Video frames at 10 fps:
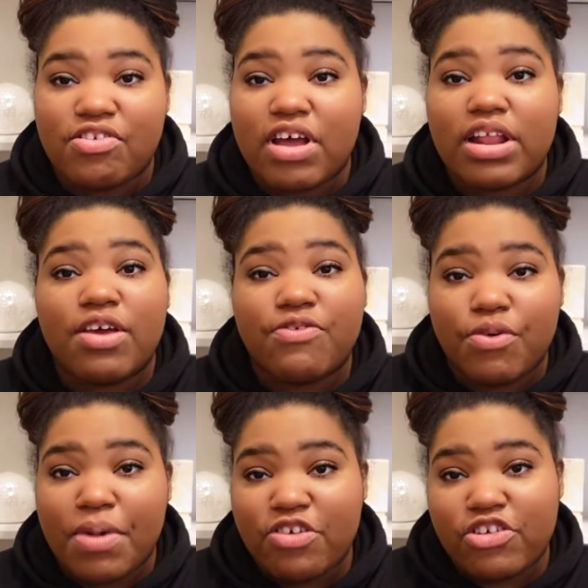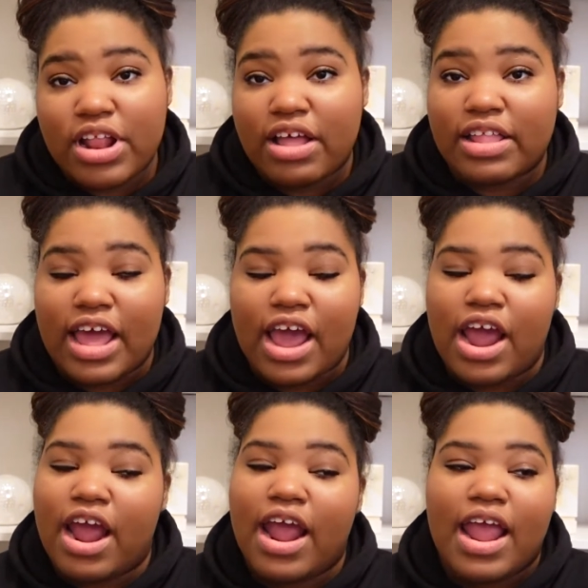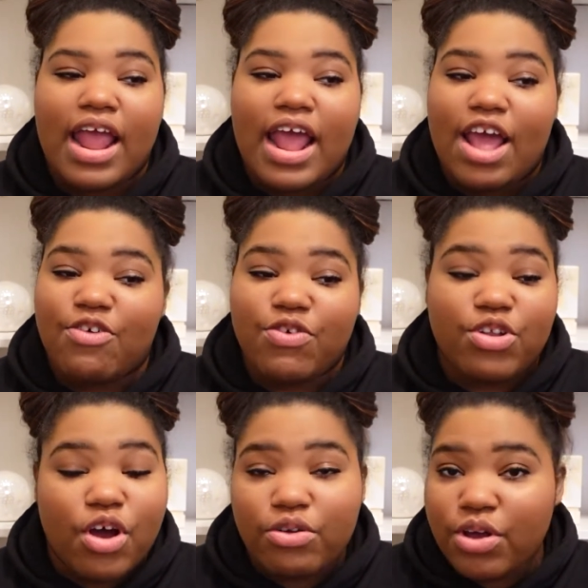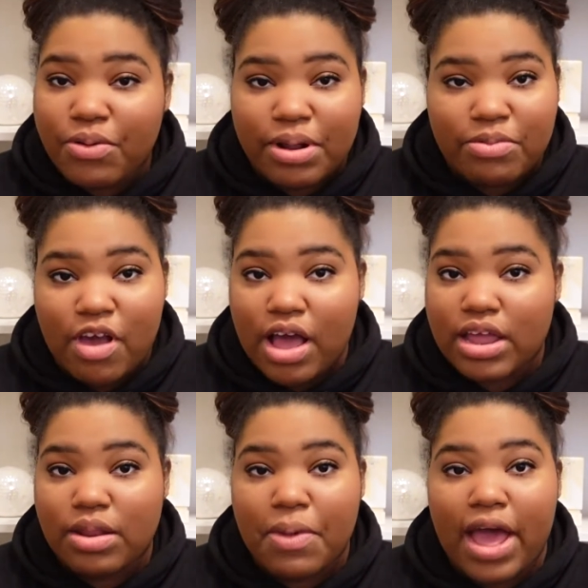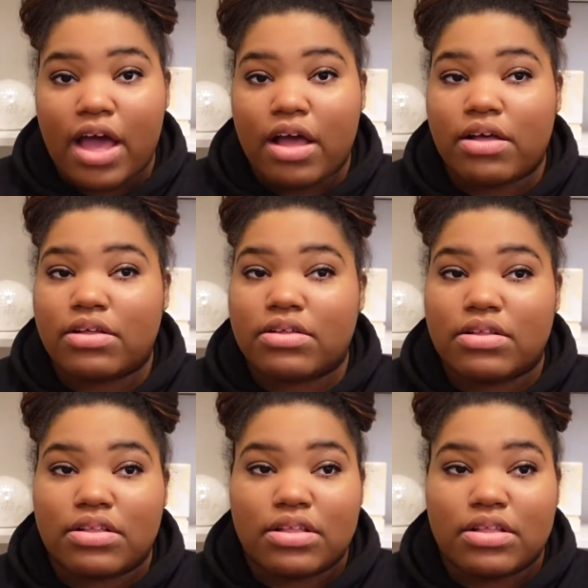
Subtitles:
ton of information out there. If you don't know what I'm talking about,